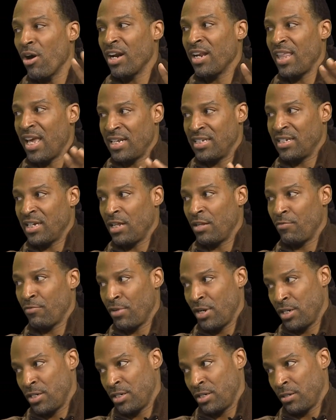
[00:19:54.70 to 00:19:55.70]
of that
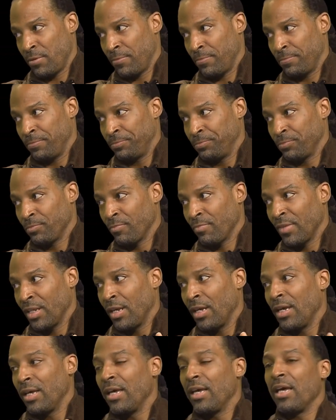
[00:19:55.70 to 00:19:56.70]
celebration.
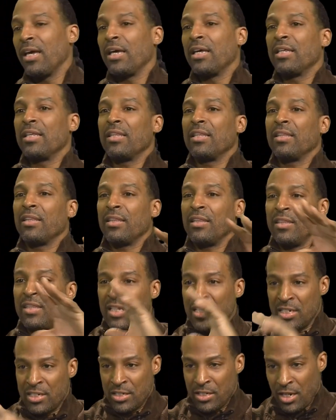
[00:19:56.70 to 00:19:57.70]

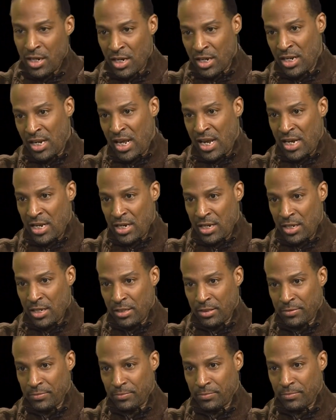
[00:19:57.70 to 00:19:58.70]
This young lady,
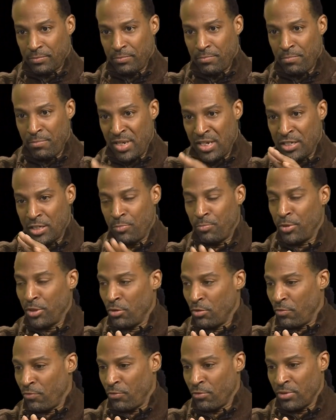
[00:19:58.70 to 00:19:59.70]
Miss Beautiful